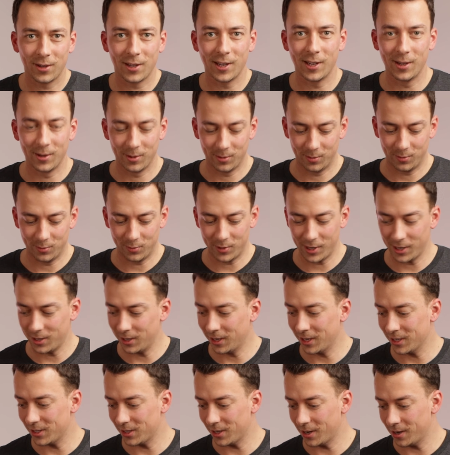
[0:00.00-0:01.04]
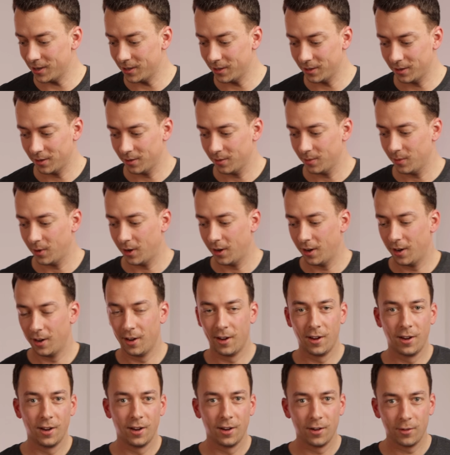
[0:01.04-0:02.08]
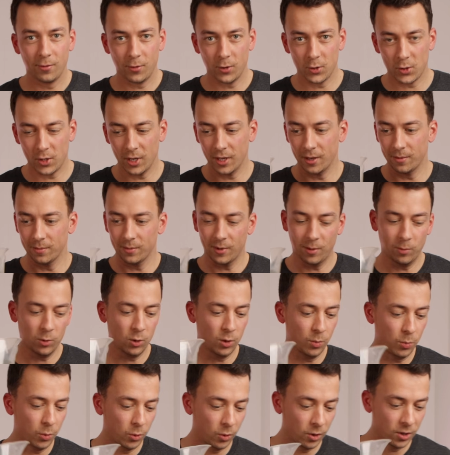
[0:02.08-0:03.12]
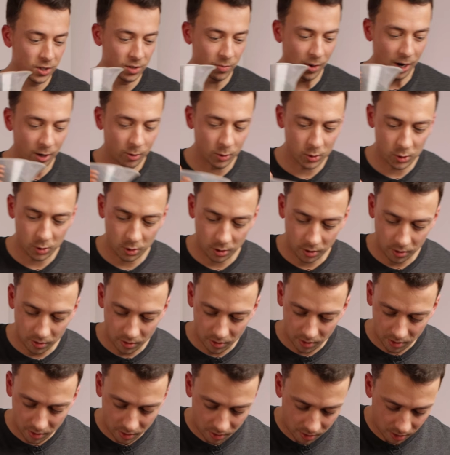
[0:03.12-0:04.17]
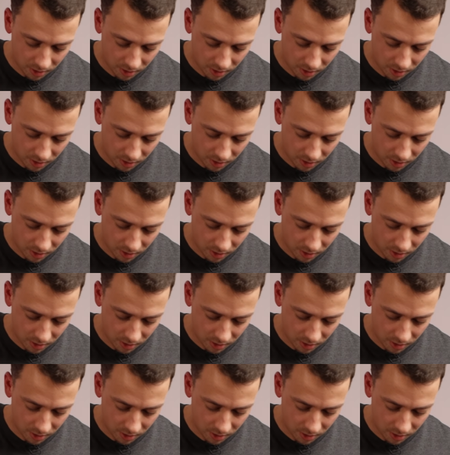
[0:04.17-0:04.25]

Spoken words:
Okay, ready to get started. First thing, I'm gonna pour in some aqua soil.